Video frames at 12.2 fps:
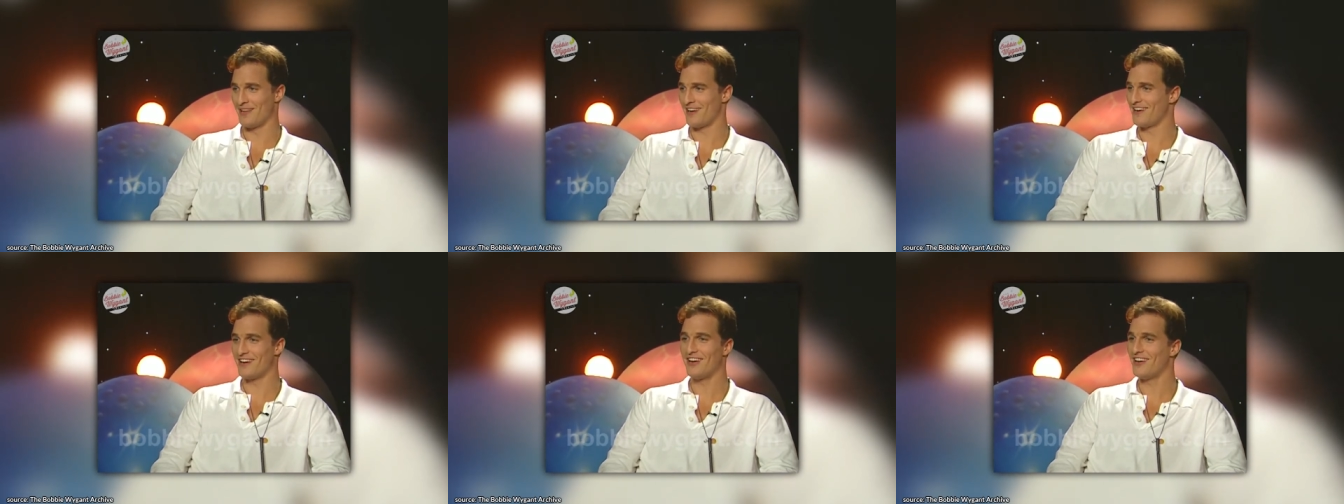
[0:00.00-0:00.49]

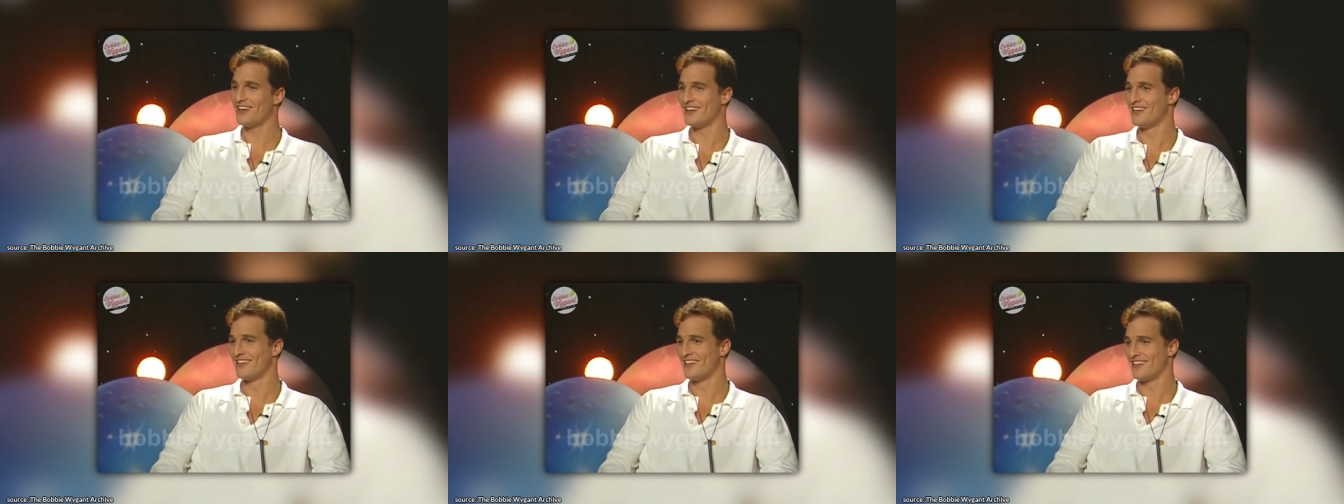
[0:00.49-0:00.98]
not at all.
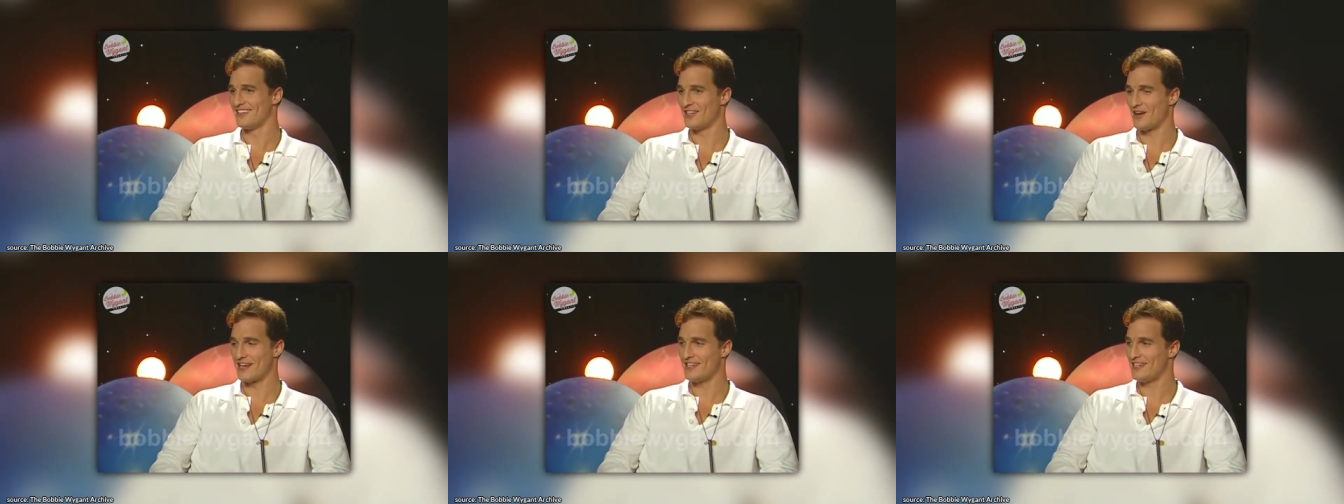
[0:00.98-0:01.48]

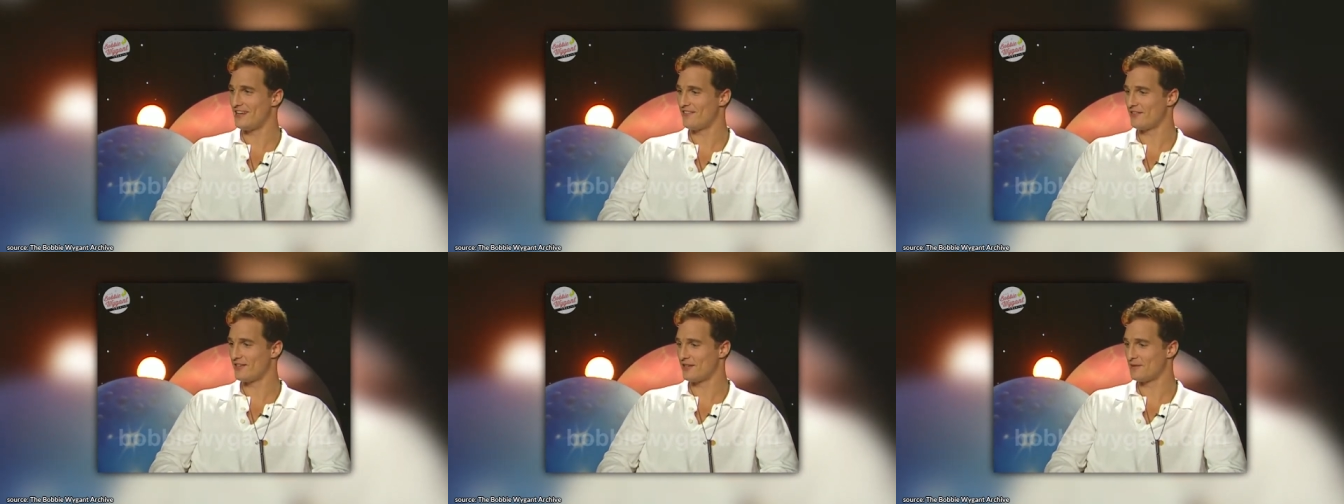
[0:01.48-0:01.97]
No, I didn't
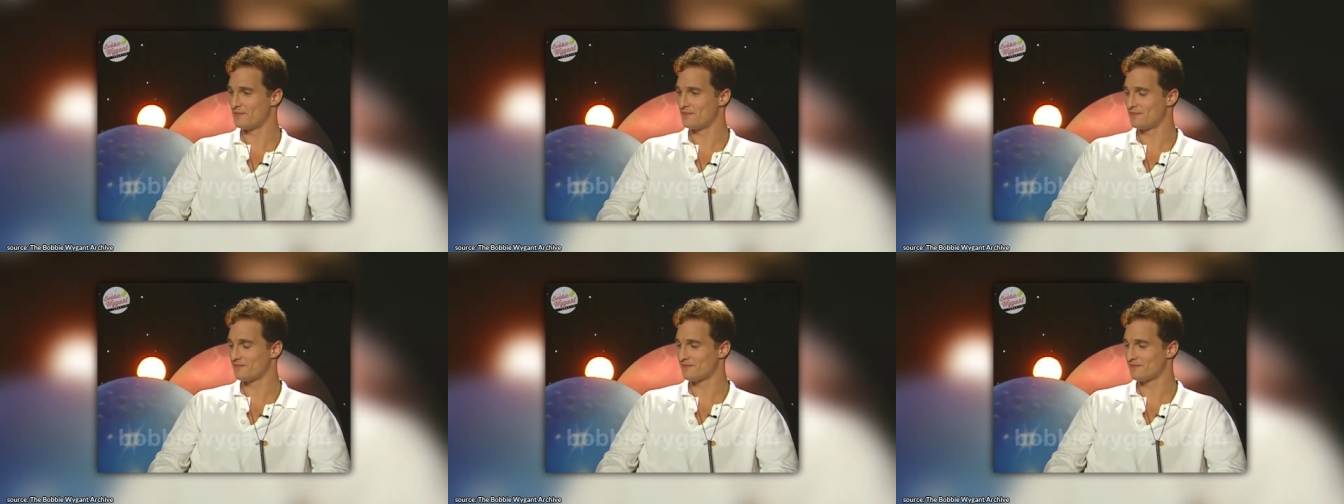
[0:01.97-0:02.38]
ever. Um,